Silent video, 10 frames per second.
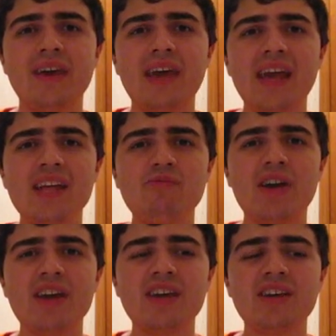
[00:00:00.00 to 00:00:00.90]

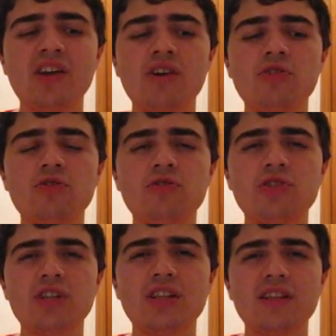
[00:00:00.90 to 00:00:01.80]
Anyway, in
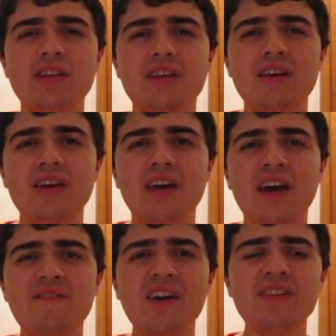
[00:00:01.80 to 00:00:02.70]
conclusion,
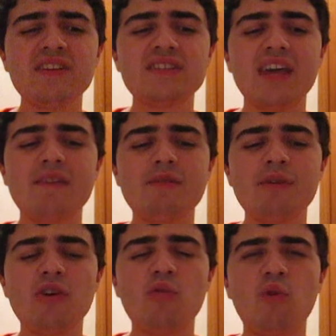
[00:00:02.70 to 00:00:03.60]
I found this game to
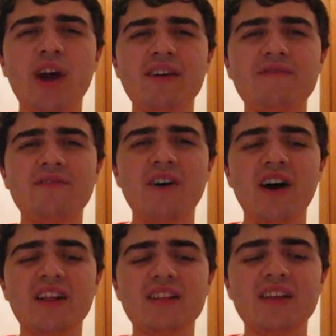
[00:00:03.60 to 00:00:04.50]
be quite
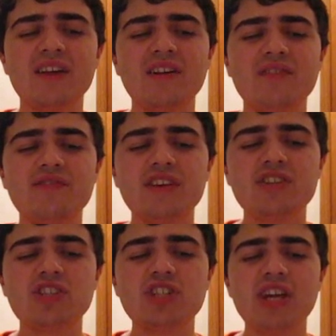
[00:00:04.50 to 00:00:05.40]
fun.
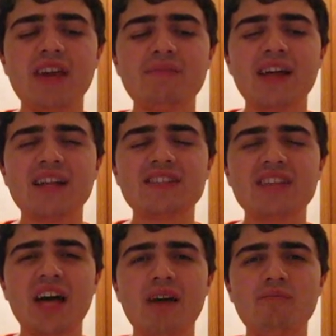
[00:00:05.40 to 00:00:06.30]
It's a shame that it's
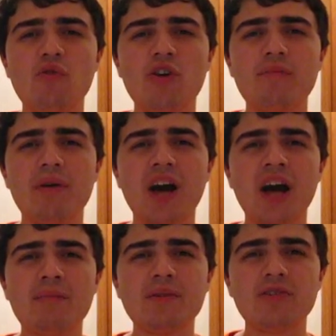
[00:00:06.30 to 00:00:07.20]
not more
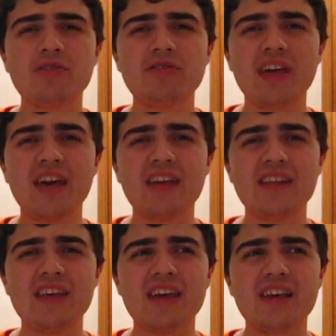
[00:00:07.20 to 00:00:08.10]
popular than
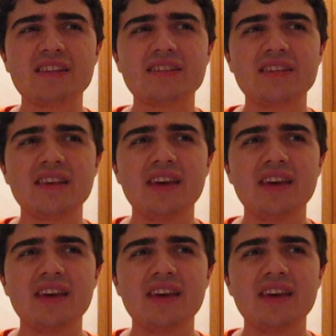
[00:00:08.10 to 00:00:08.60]
it is.